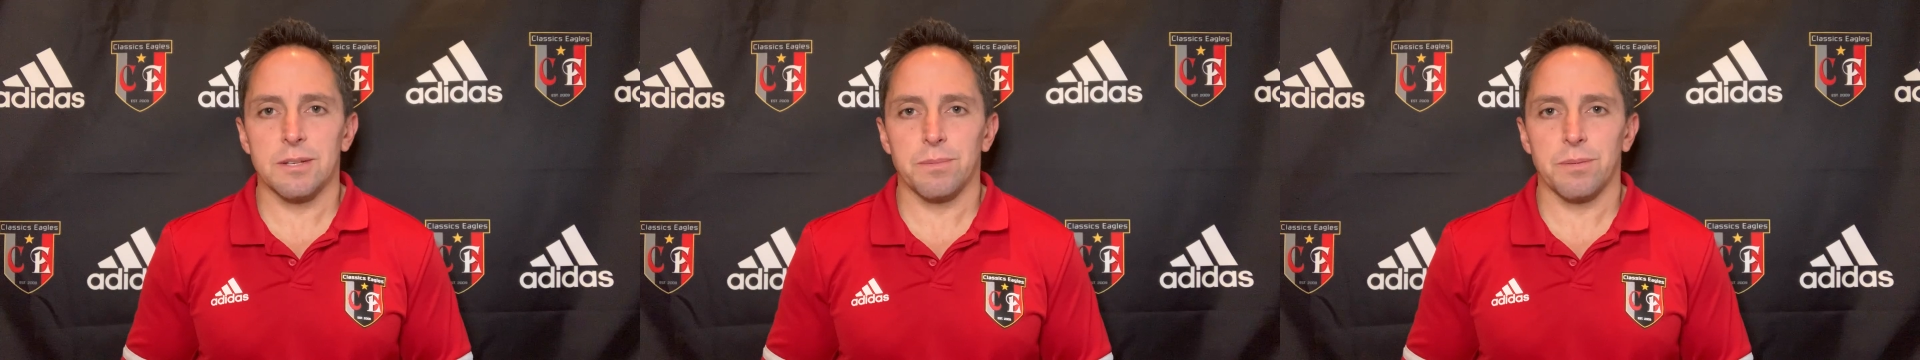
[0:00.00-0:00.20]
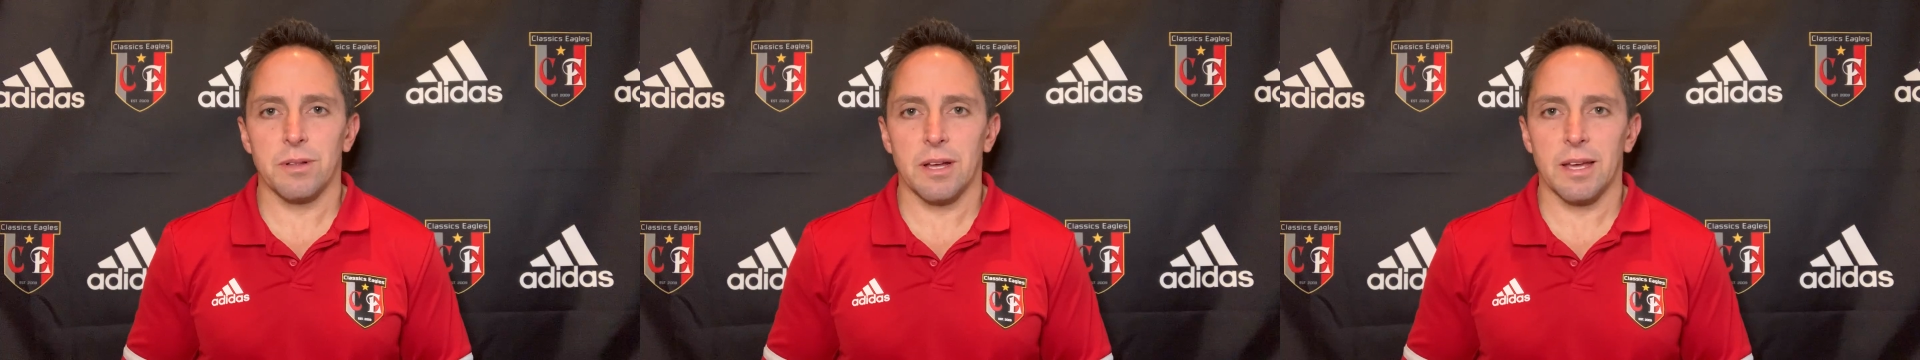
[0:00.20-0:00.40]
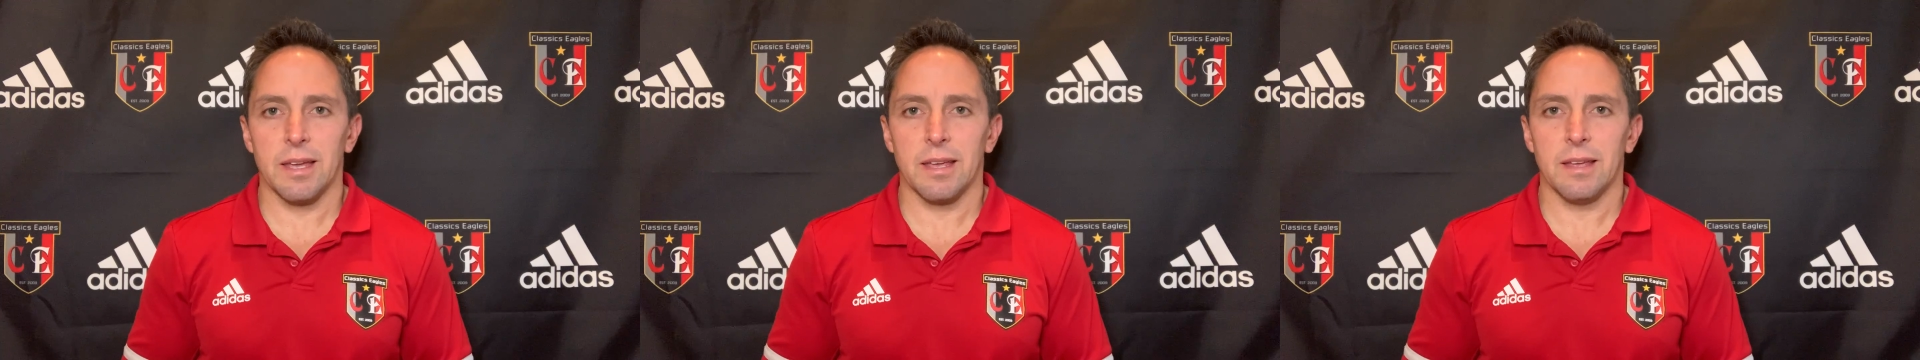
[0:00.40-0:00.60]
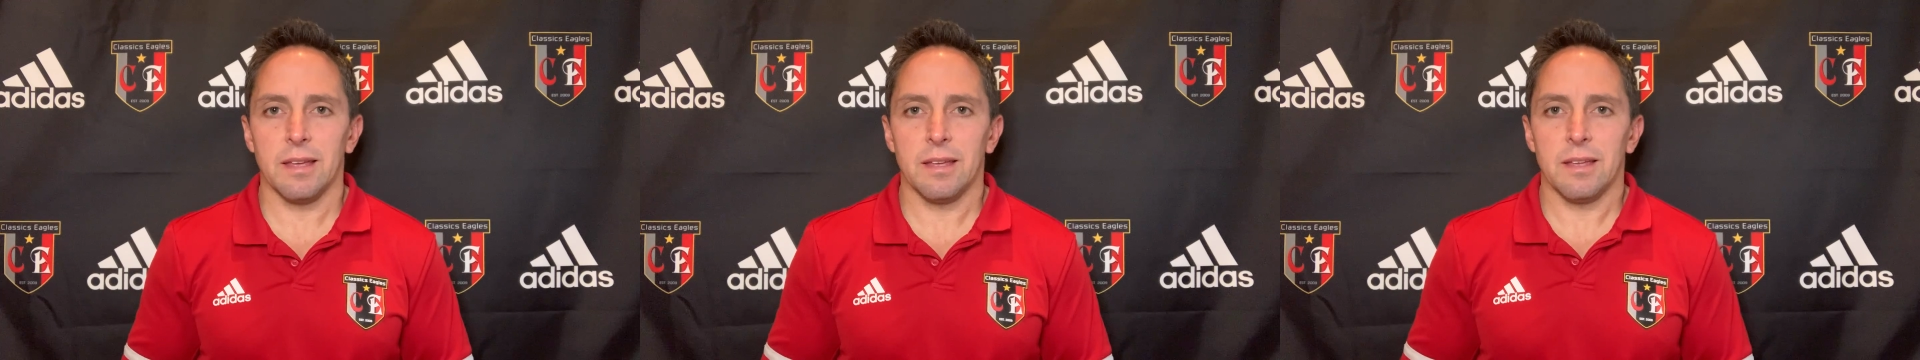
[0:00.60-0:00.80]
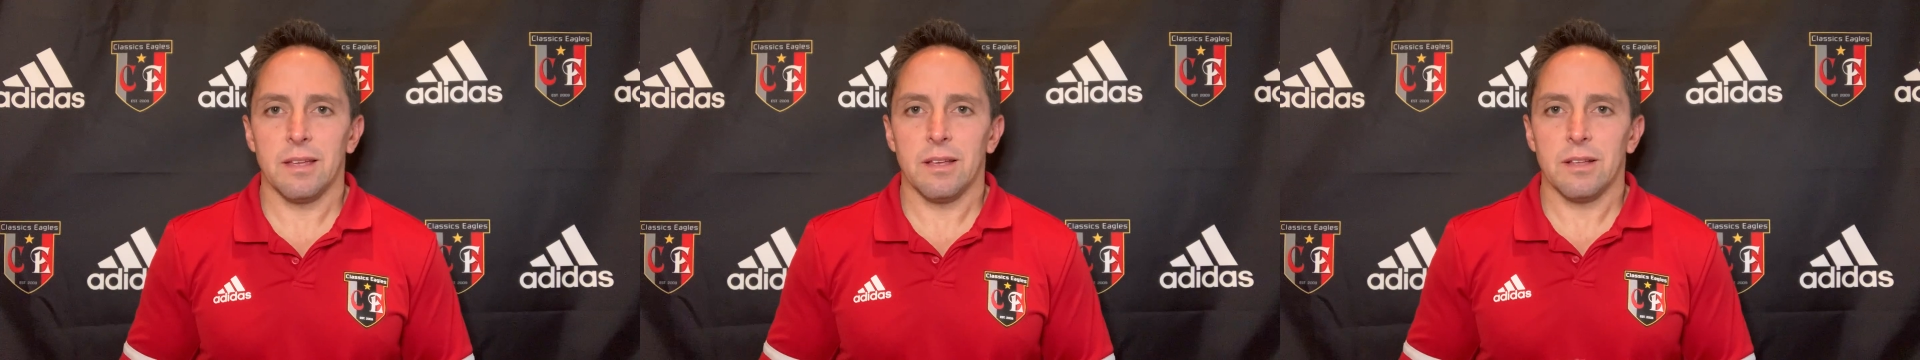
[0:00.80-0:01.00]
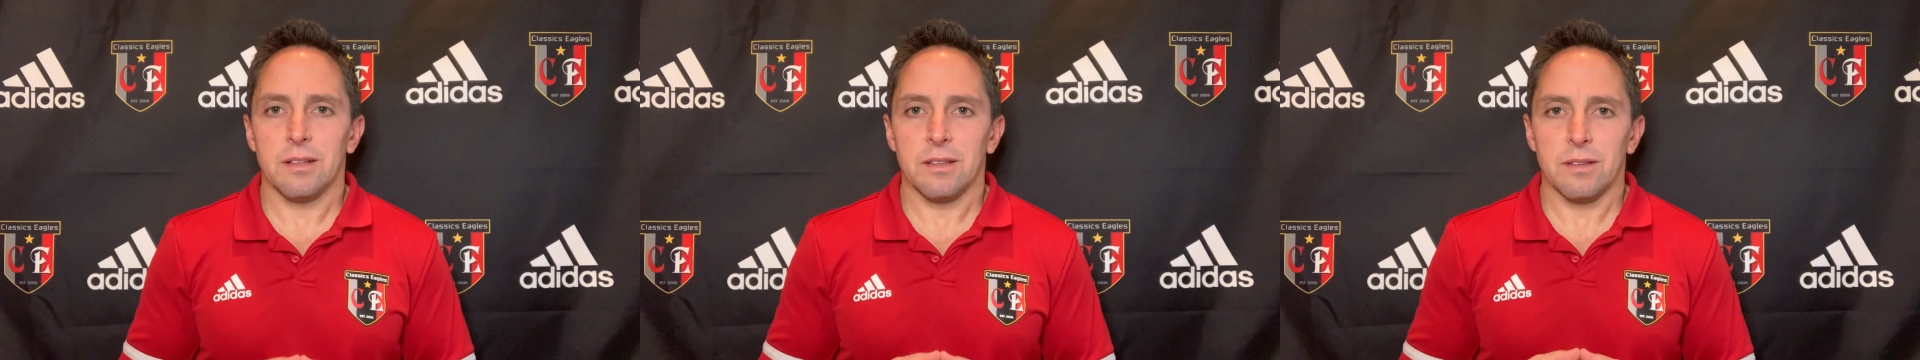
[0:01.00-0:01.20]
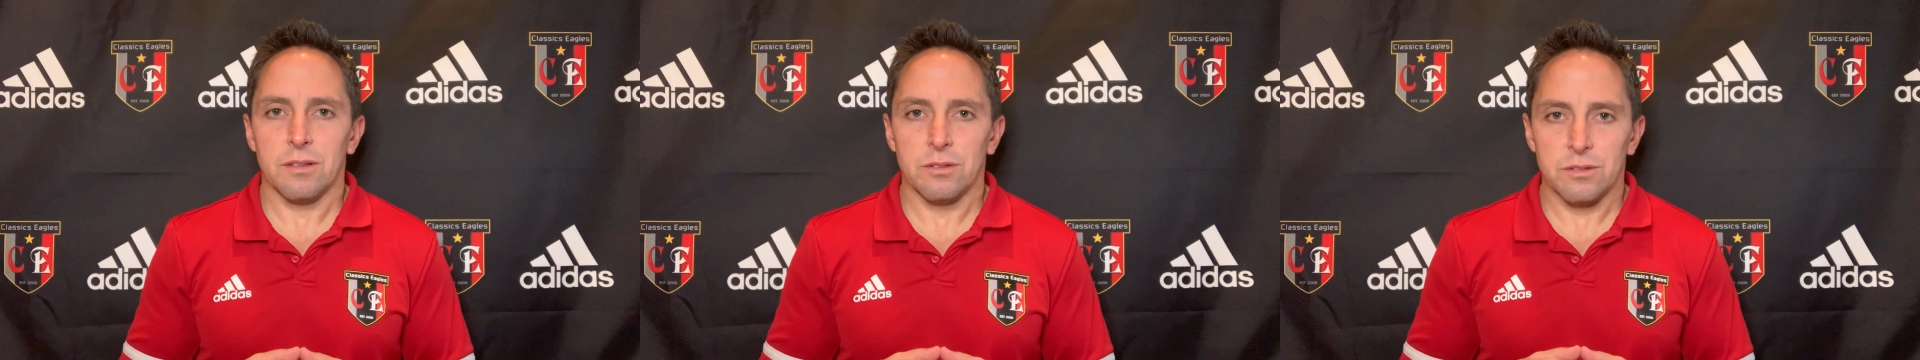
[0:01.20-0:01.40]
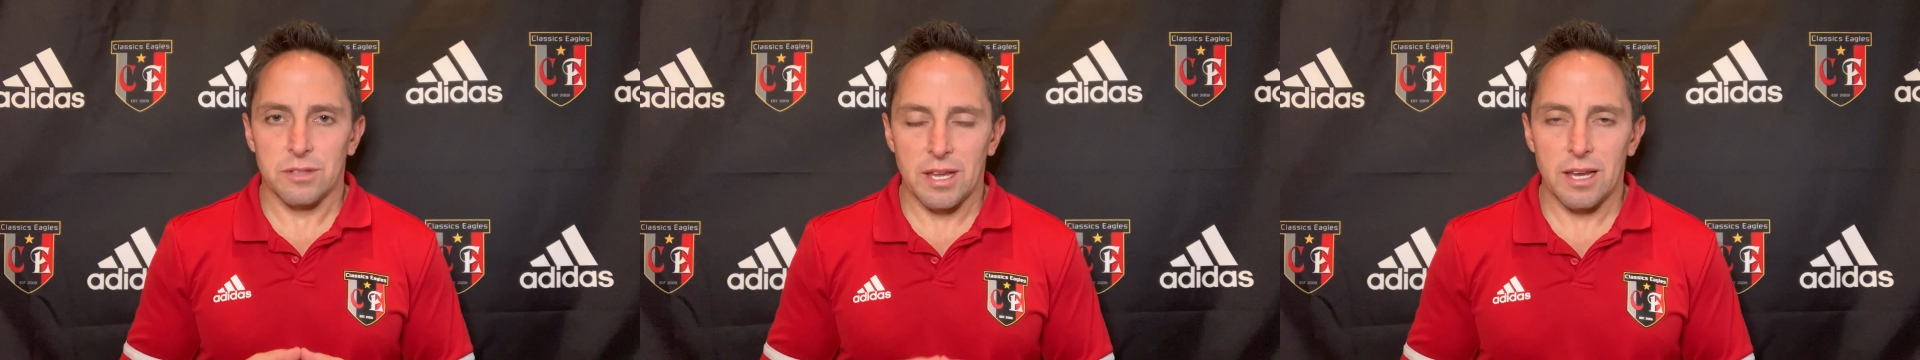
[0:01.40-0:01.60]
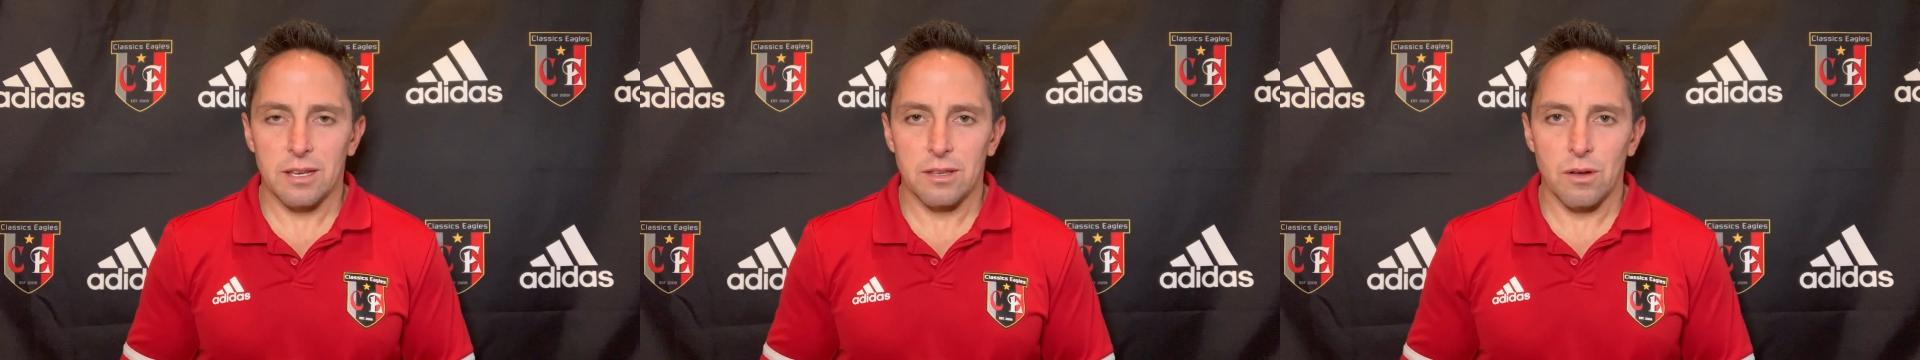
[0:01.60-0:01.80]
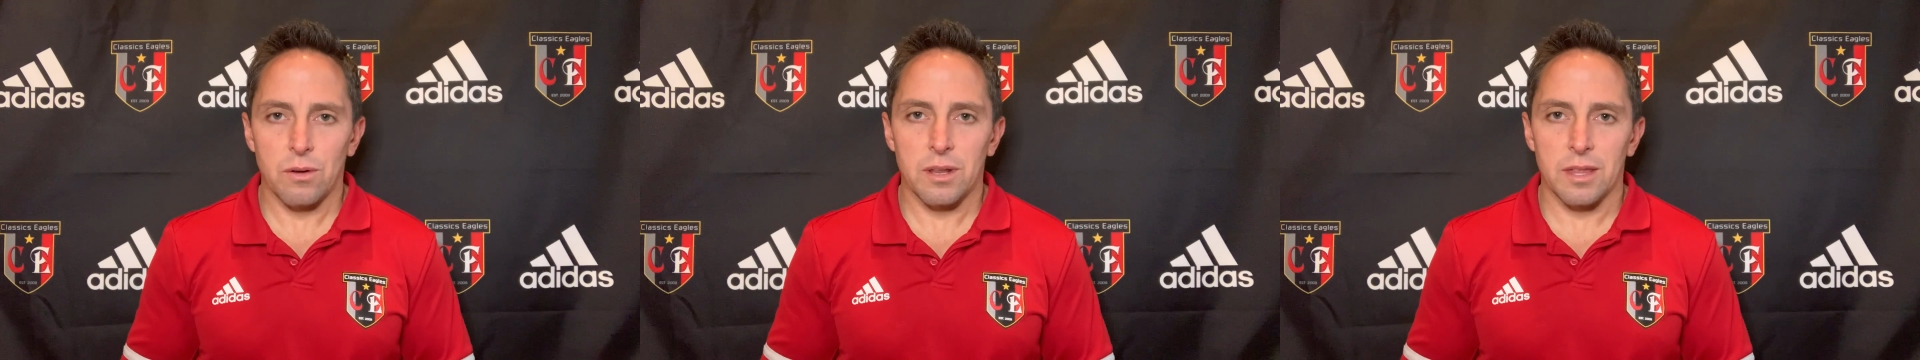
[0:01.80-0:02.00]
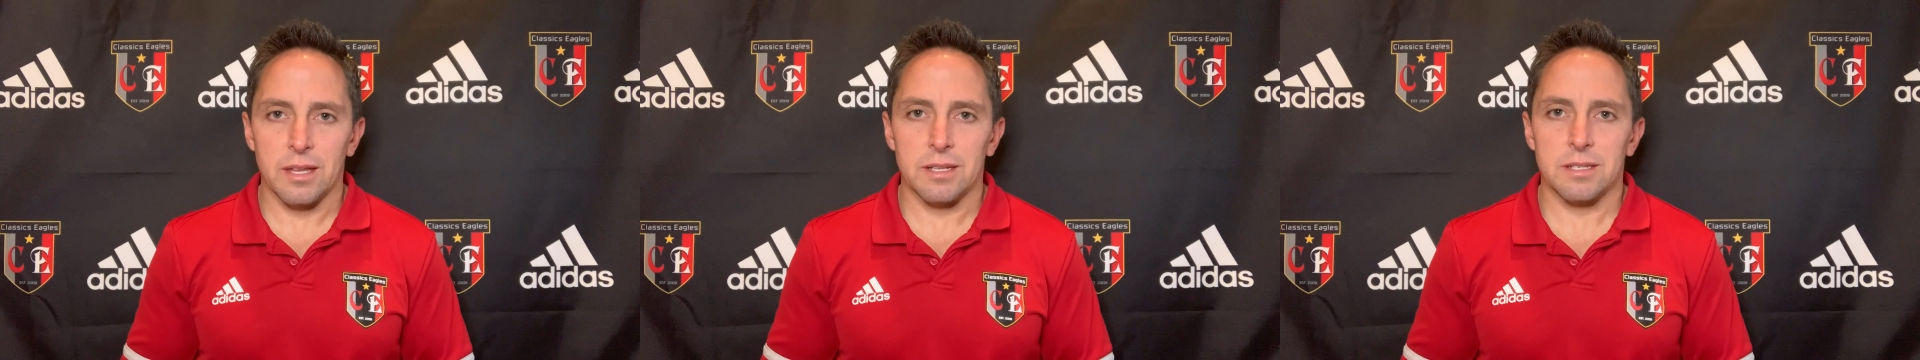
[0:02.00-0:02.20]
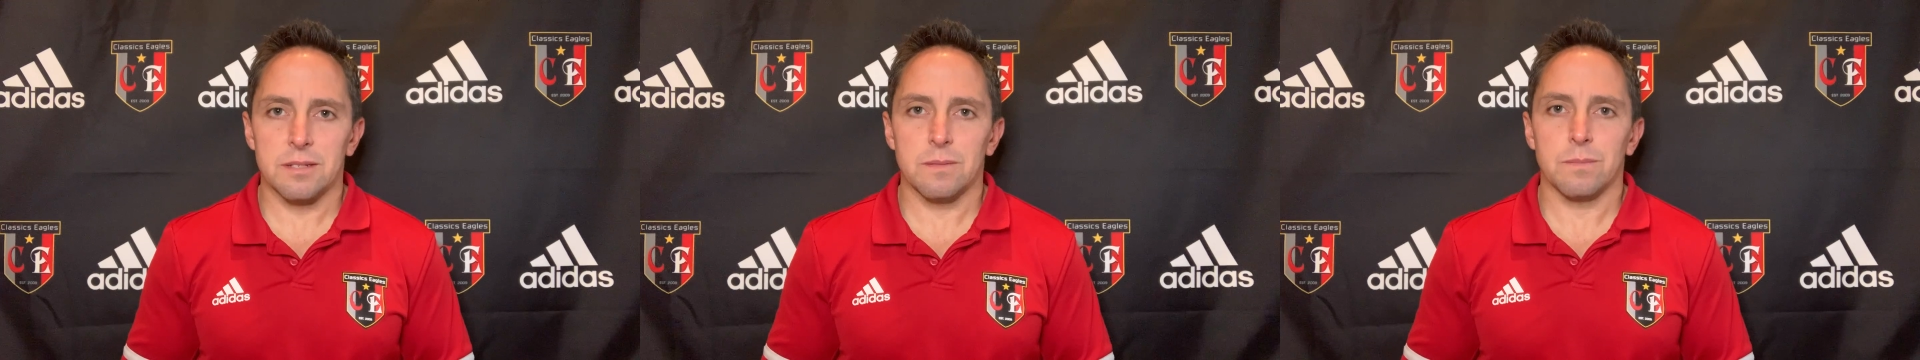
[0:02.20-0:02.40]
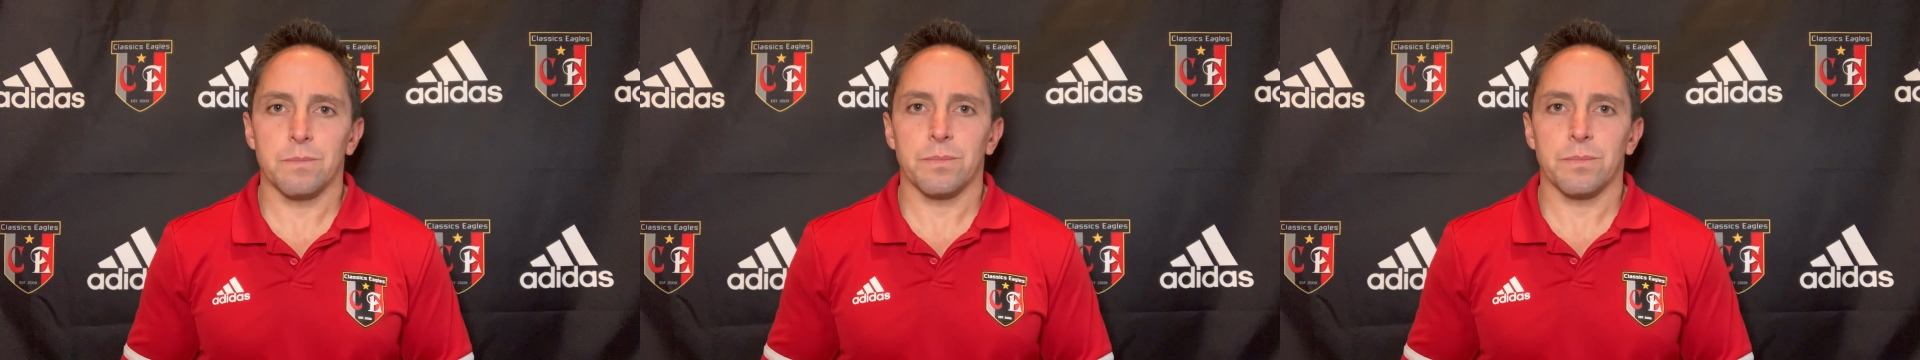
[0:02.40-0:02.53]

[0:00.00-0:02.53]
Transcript: play, take note of this.